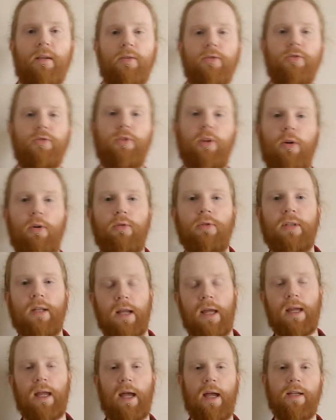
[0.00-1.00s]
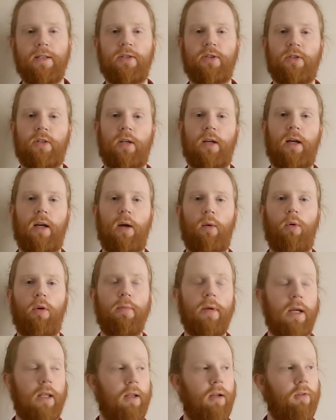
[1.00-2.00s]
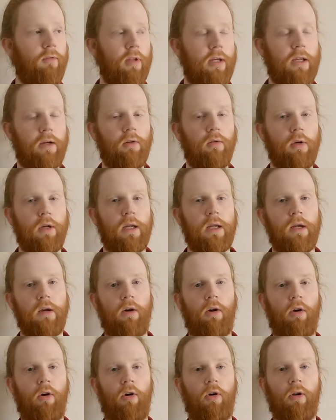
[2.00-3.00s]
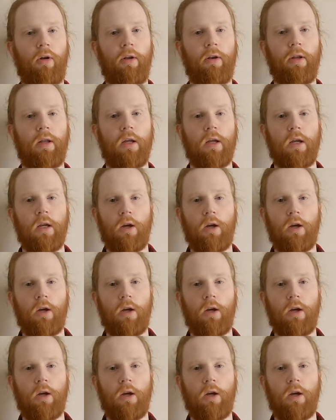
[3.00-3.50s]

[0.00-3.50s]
So today, guys, I want to make a little video on